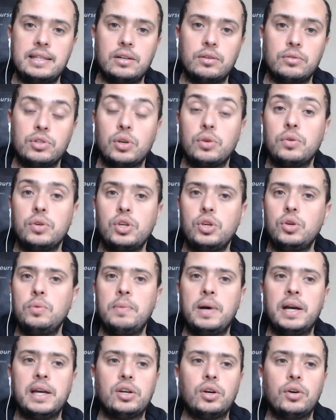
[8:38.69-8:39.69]
So you
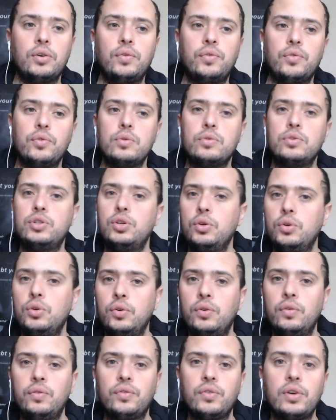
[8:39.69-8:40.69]
might go through two,
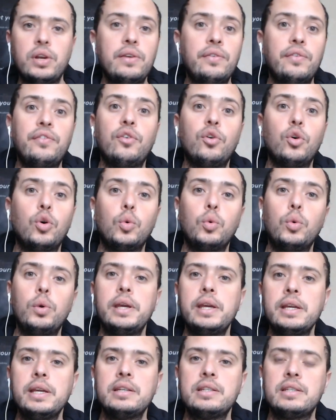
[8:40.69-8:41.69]
three, four
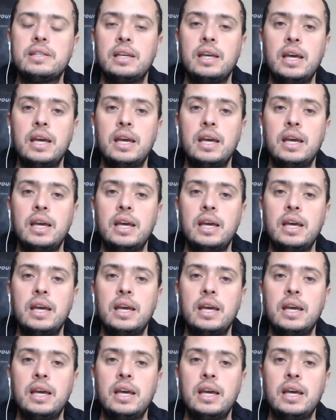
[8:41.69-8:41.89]
weeks